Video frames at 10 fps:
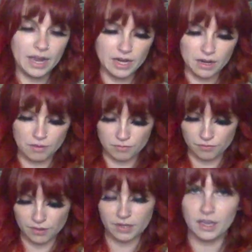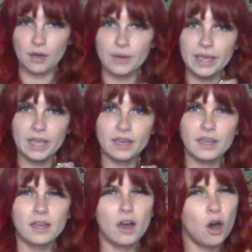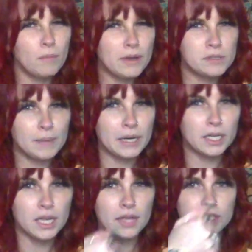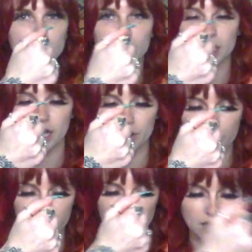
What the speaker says: kind of going almost parallel to her coat.